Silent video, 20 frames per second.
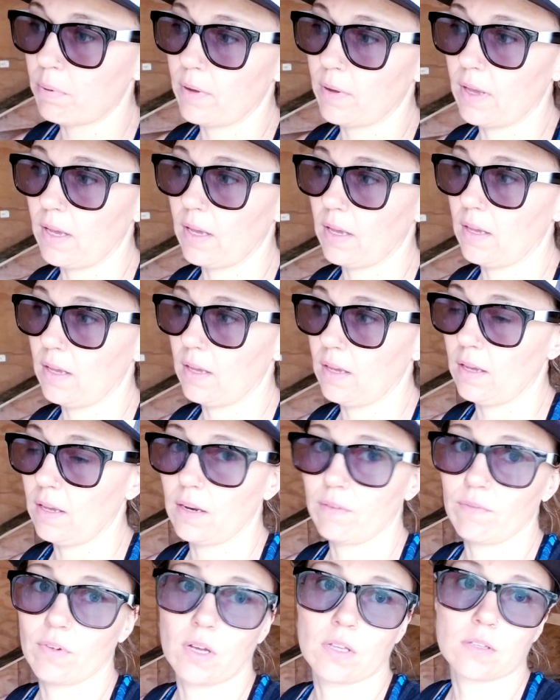and I've
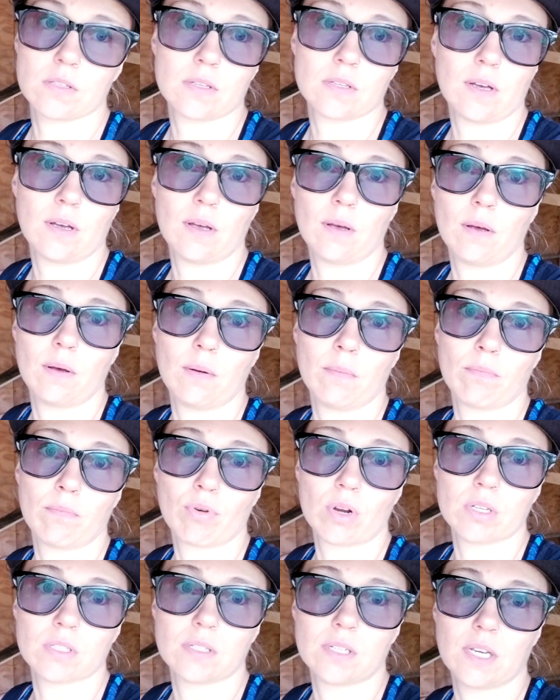got some
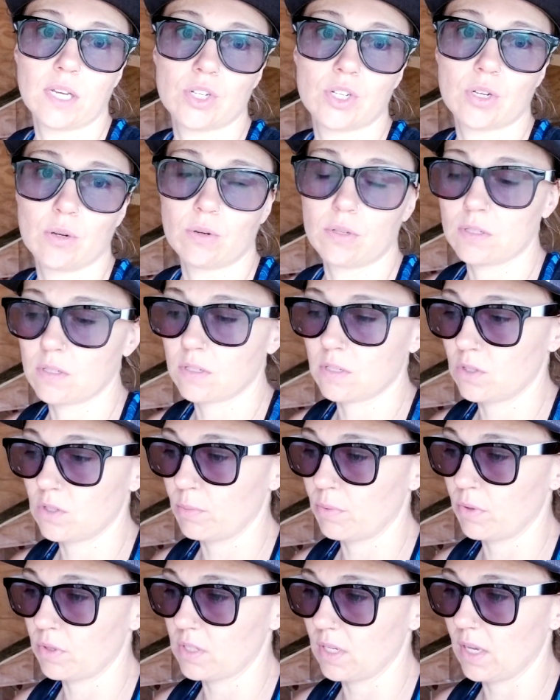presentations to
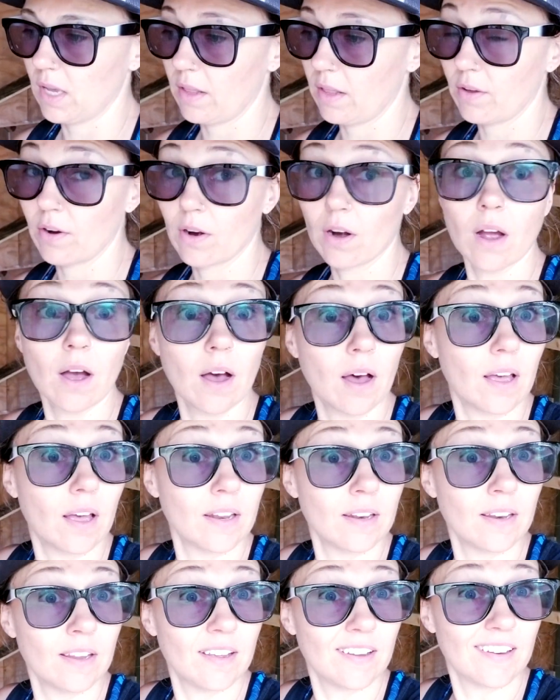put together
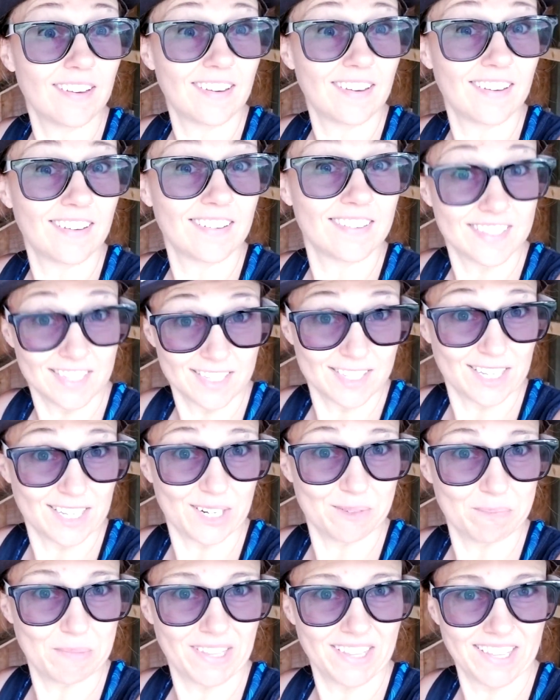on
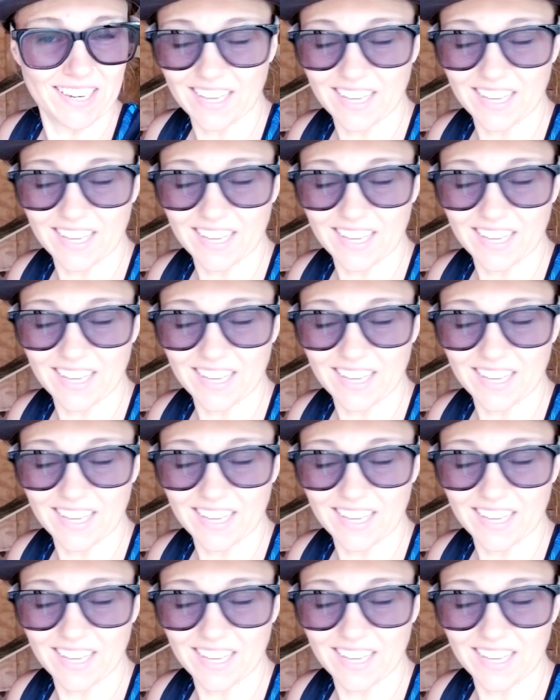sustainability.